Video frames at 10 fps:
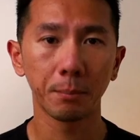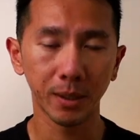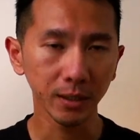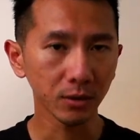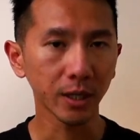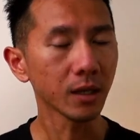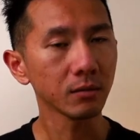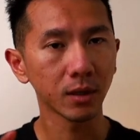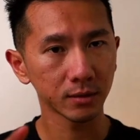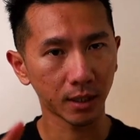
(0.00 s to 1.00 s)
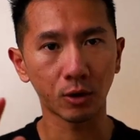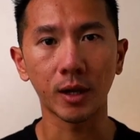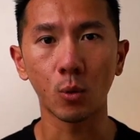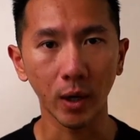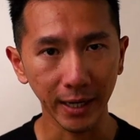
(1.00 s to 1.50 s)
But that's okay. Let's take a look
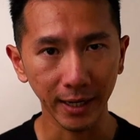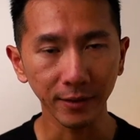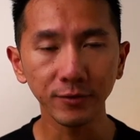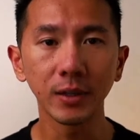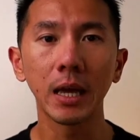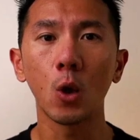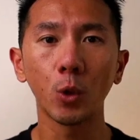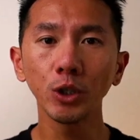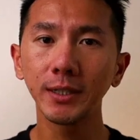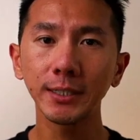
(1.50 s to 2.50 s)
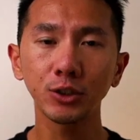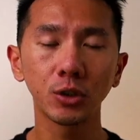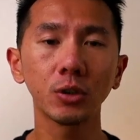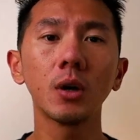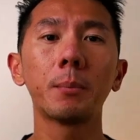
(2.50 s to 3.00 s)
at what I have, which leads
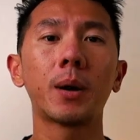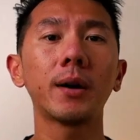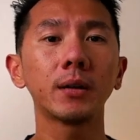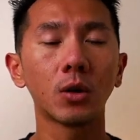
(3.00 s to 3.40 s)
to part